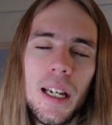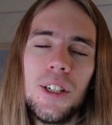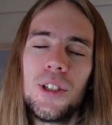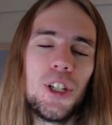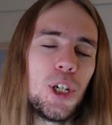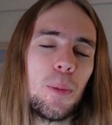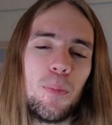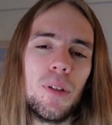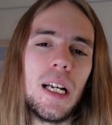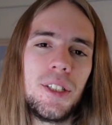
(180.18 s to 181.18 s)
is such a
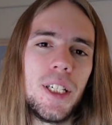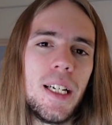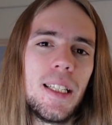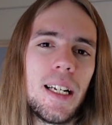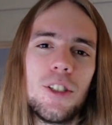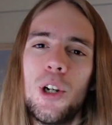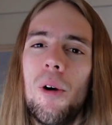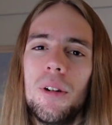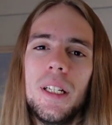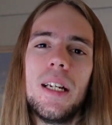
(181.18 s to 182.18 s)
blessing that it
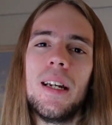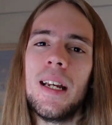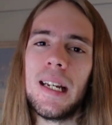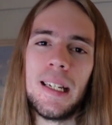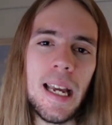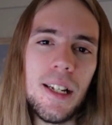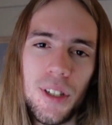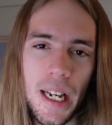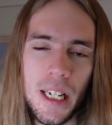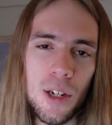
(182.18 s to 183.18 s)
totally
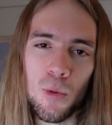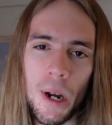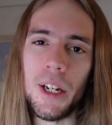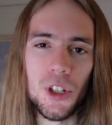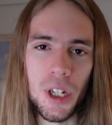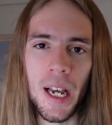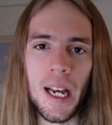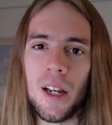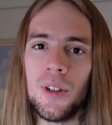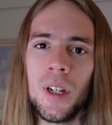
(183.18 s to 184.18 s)
negates any right she
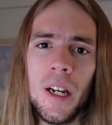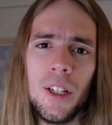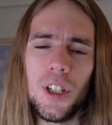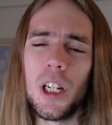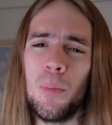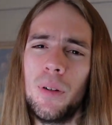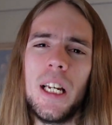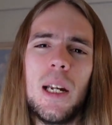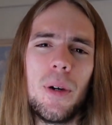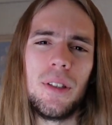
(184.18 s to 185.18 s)
has to
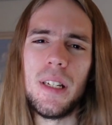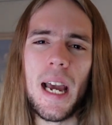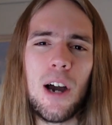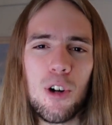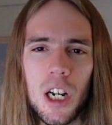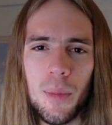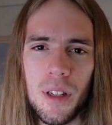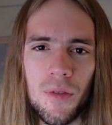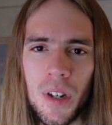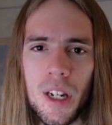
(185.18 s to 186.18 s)
complain about the outcome
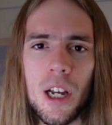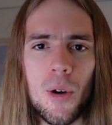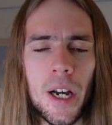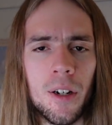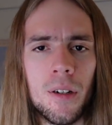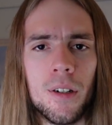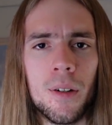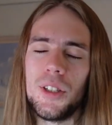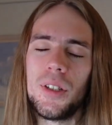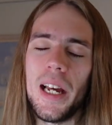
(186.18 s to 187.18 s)
of the video at all.
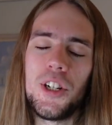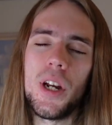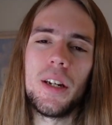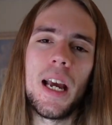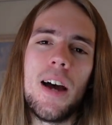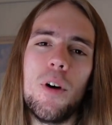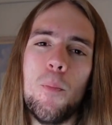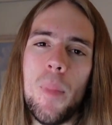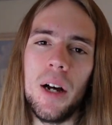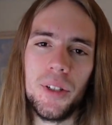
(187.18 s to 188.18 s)
Instead, she had to have a
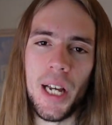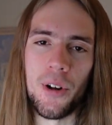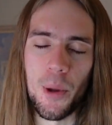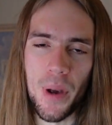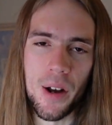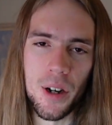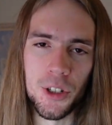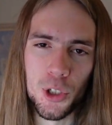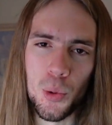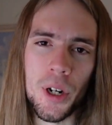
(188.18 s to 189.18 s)
meltdown about it
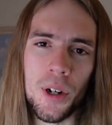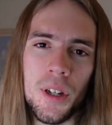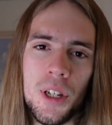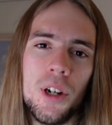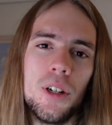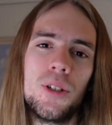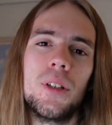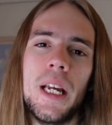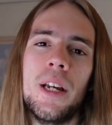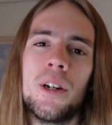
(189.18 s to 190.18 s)
on Twitter years
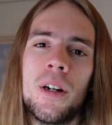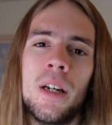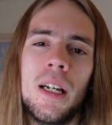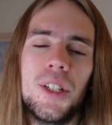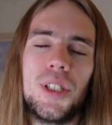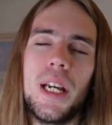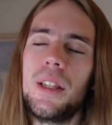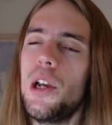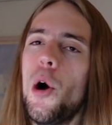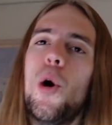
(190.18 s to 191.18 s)
later, saying
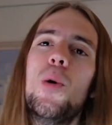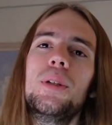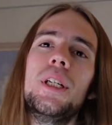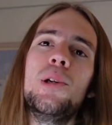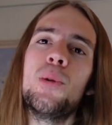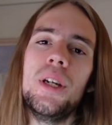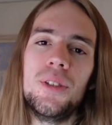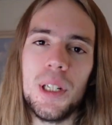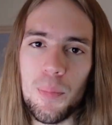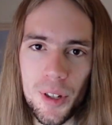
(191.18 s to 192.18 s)
the only
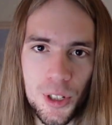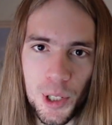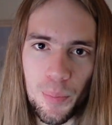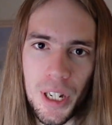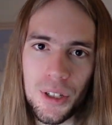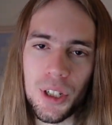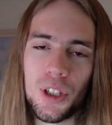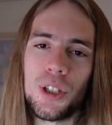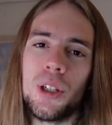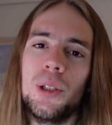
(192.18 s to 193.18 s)
reason Mr. Beast
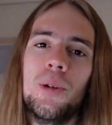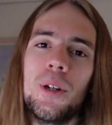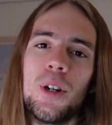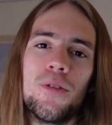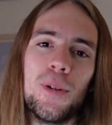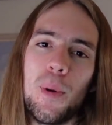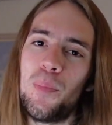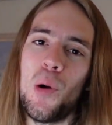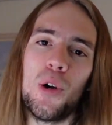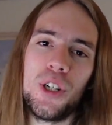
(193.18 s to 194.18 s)
excluded her from a
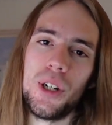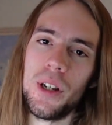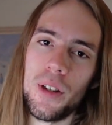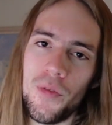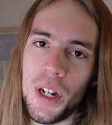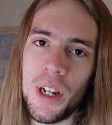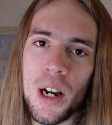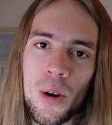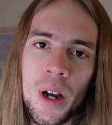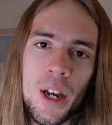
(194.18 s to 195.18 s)
portion of the
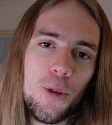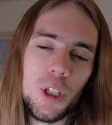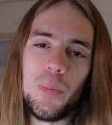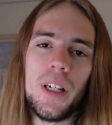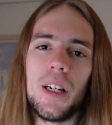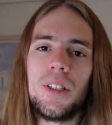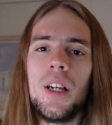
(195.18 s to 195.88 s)
video was because